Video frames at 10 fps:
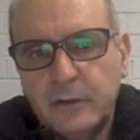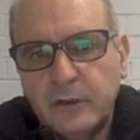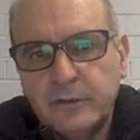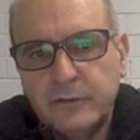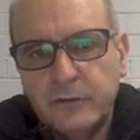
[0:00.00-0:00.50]

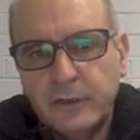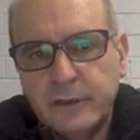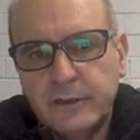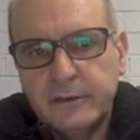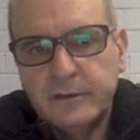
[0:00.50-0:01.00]
So I
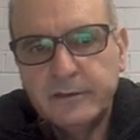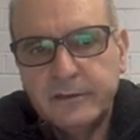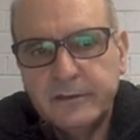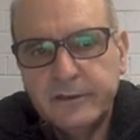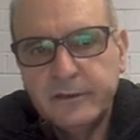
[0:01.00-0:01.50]
get
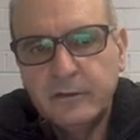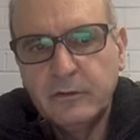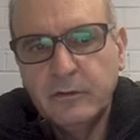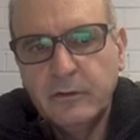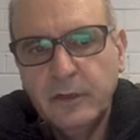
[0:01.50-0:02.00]

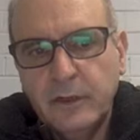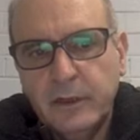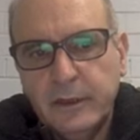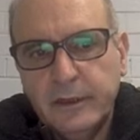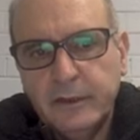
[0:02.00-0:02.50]
0
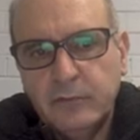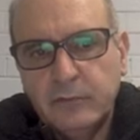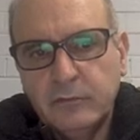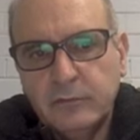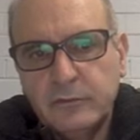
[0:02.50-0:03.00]

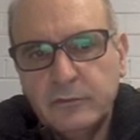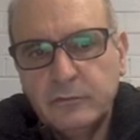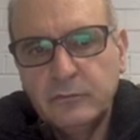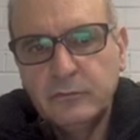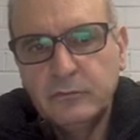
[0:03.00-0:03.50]
equals
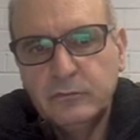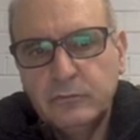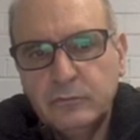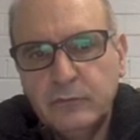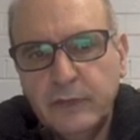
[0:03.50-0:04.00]
to
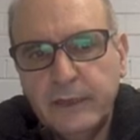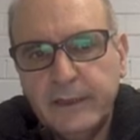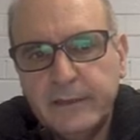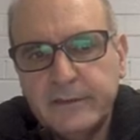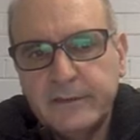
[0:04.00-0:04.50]

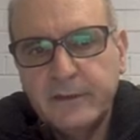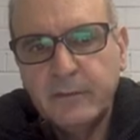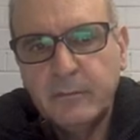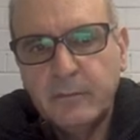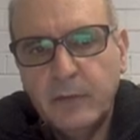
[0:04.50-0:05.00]
2x
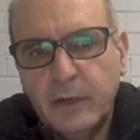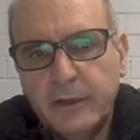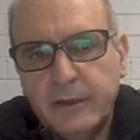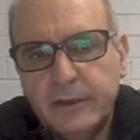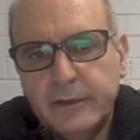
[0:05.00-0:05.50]

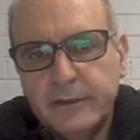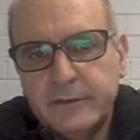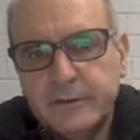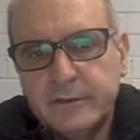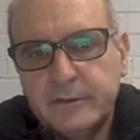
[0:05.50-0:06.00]

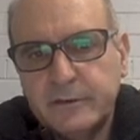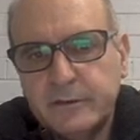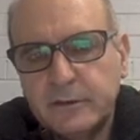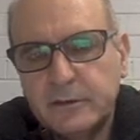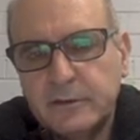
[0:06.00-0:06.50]
minus 6.
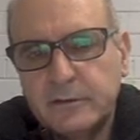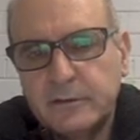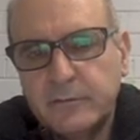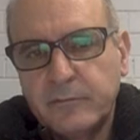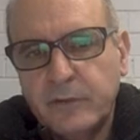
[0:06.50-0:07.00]

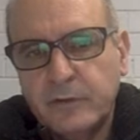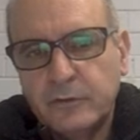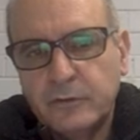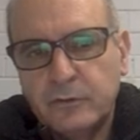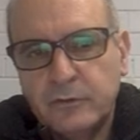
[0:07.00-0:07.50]

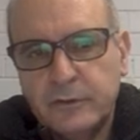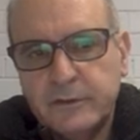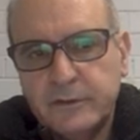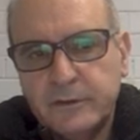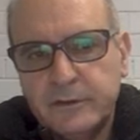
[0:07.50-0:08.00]
So
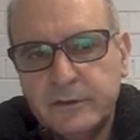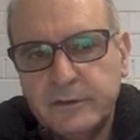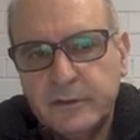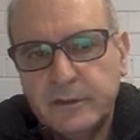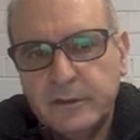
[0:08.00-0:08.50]
this is
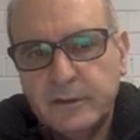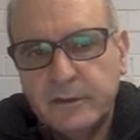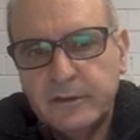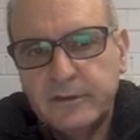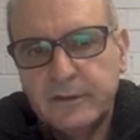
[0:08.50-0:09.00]

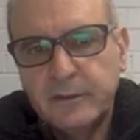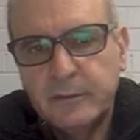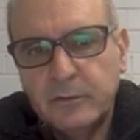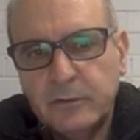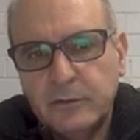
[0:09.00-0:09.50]
the same
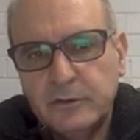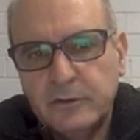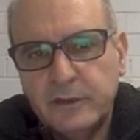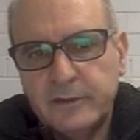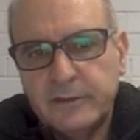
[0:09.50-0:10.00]
equation
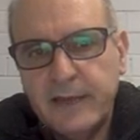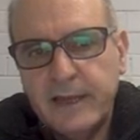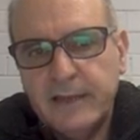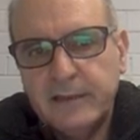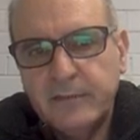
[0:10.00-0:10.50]
as
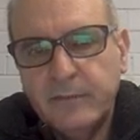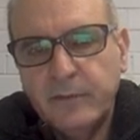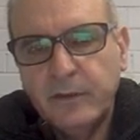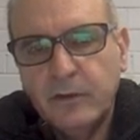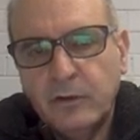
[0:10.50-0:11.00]
that,
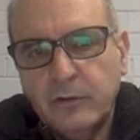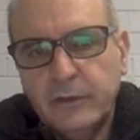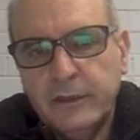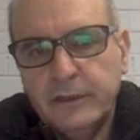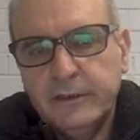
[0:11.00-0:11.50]

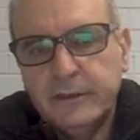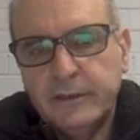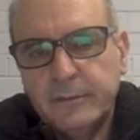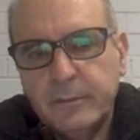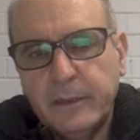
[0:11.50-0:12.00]
only
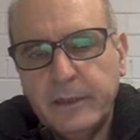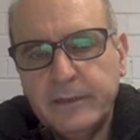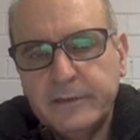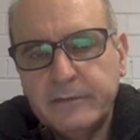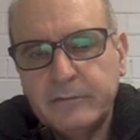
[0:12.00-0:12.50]

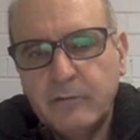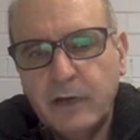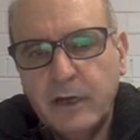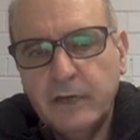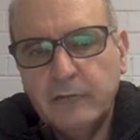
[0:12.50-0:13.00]
replaced
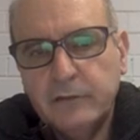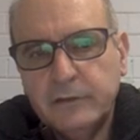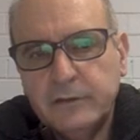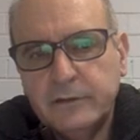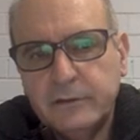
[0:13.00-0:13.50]
y with
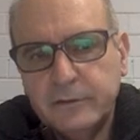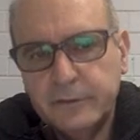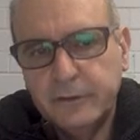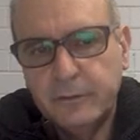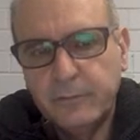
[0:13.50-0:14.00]
0.